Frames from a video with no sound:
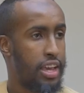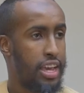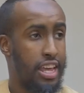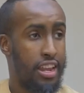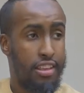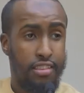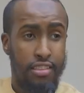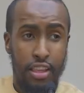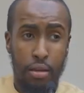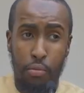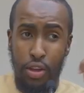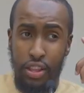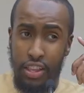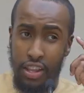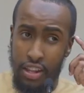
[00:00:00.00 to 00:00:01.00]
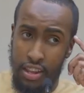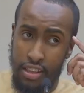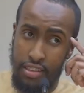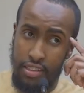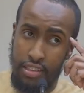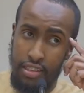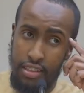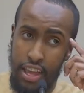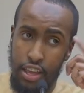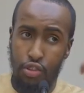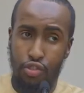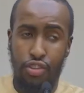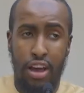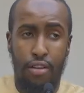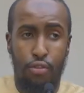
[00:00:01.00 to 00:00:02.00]
It is dim-wittedness that you
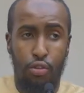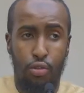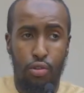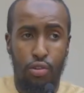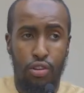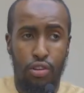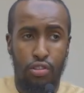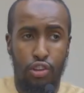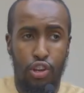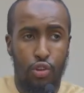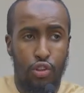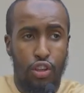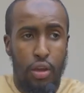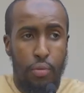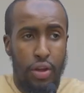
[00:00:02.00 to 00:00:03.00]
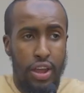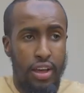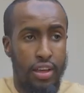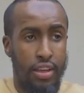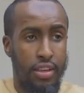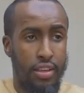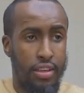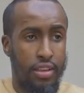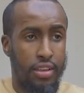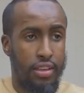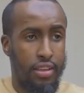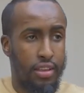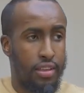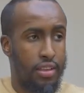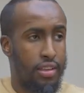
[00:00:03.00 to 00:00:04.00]
travel to shorten your prayer.
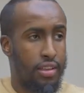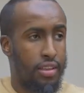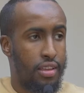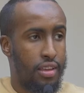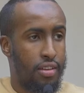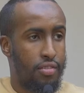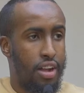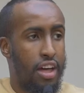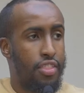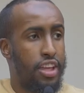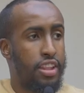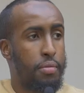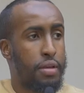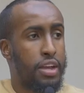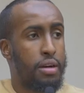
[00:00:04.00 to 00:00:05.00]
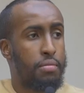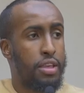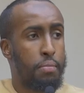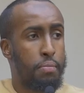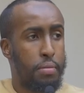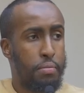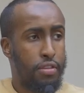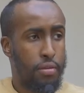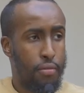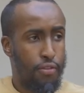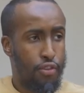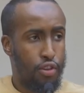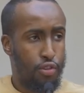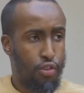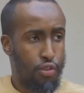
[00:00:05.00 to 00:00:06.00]
Rather, it becomes impermissible
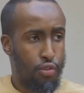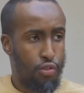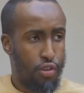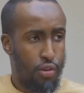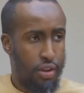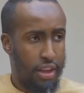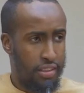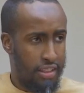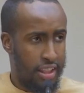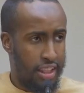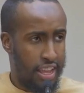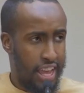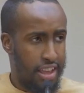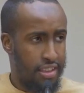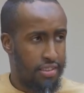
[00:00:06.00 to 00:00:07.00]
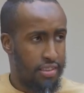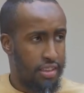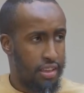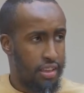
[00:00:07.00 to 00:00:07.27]
for you to do so. Isn't that the case?